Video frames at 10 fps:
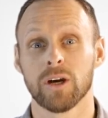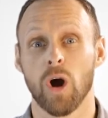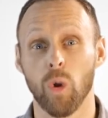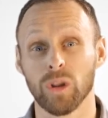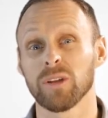
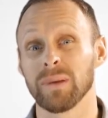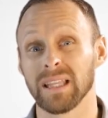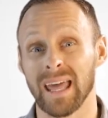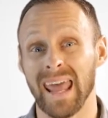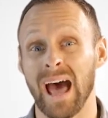only to be
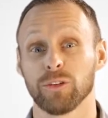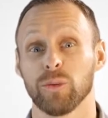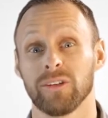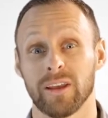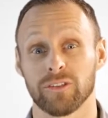led out to
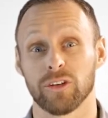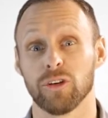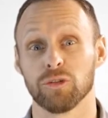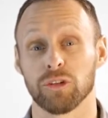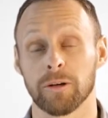his
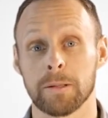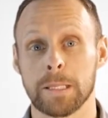execution.